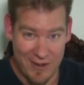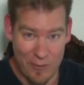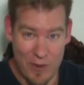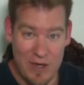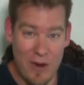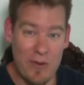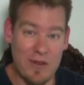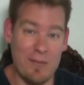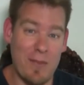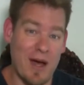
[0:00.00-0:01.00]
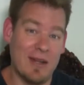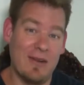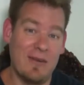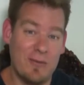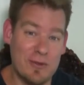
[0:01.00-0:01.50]
we know that the
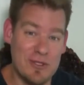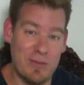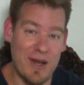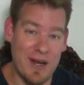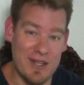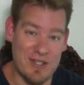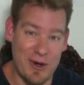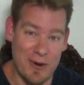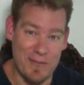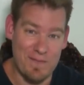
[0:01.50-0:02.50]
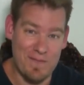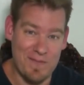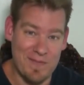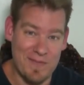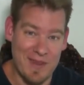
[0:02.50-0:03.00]
model will spread on its own.
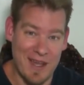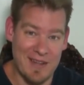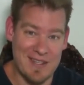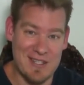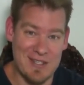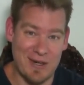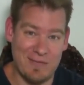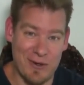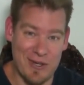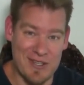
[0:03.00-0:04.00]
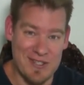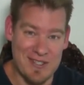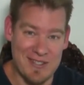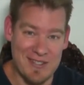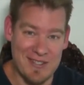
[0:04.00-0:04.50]
And this is our
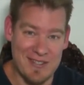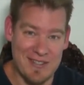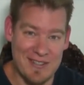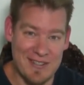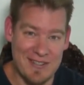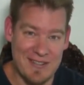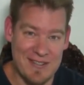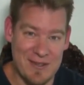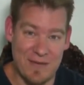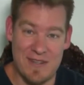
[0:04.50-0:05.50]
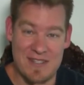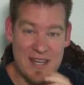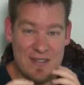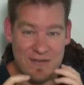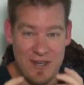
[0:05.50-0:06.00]
focus. So if this
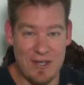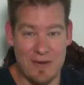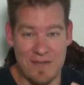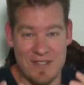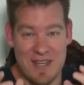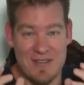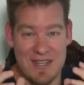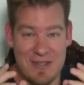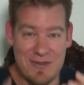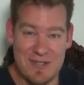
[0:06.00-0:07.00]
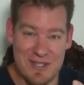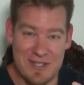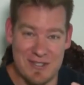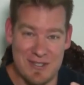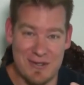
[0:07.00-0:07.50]
sounds fun to you, if this sounds
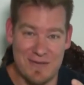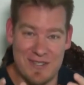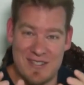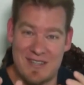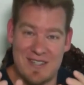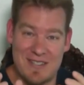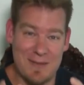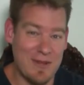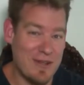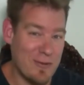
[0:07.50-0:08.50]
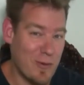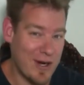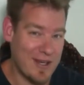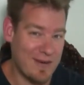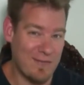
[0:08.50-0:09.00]
interesting to you, if this sounds like something that you want
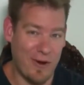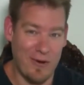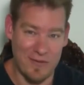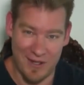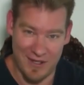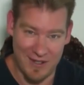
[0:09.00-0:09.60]
to get involved in,